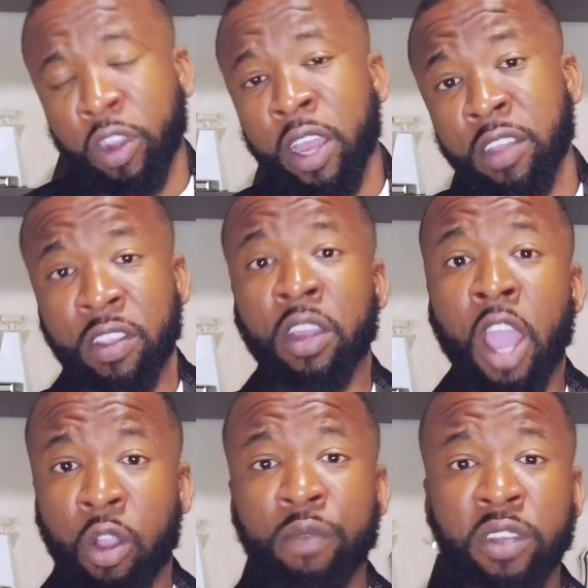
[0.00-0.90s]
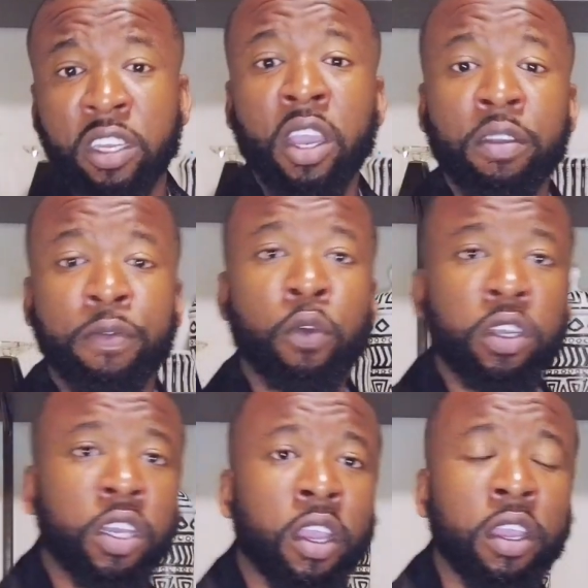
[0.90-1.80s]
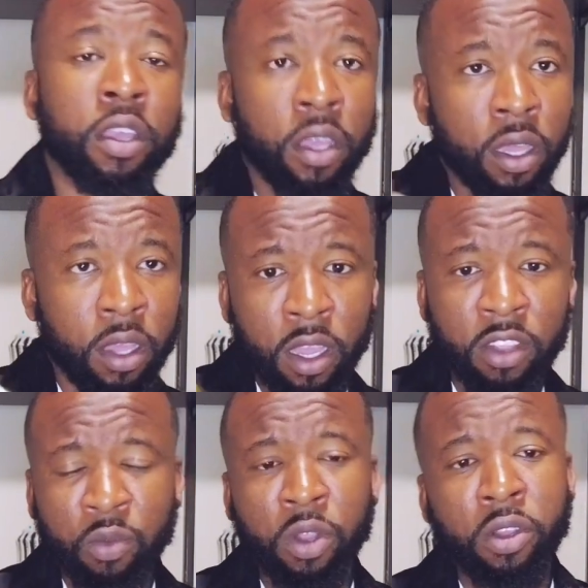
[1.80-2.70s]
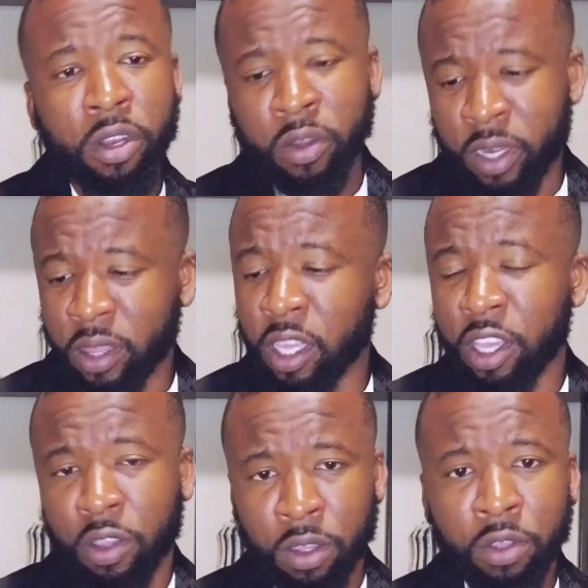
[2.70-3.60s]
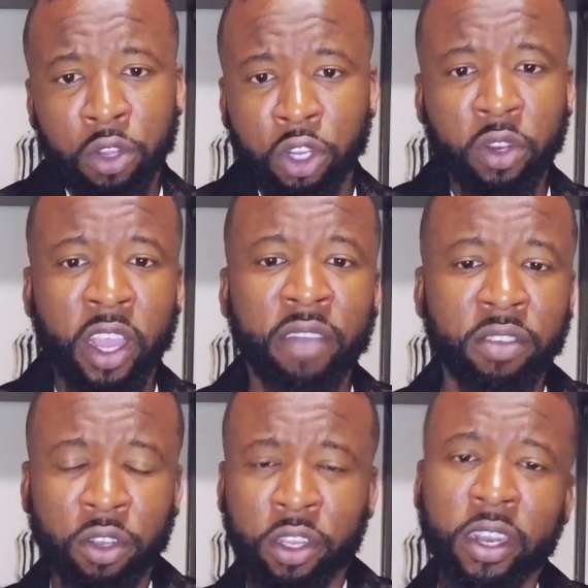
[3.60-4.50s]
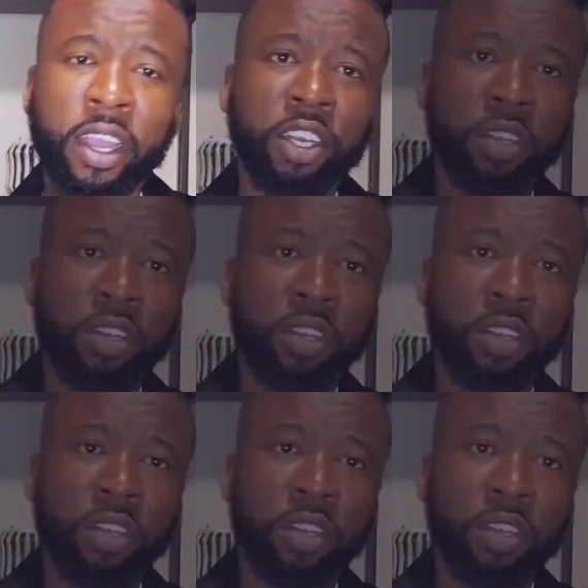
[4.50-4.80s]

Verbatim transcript: this out. Aqua Vitae Forte. It's one cologne I think you should have in your collection.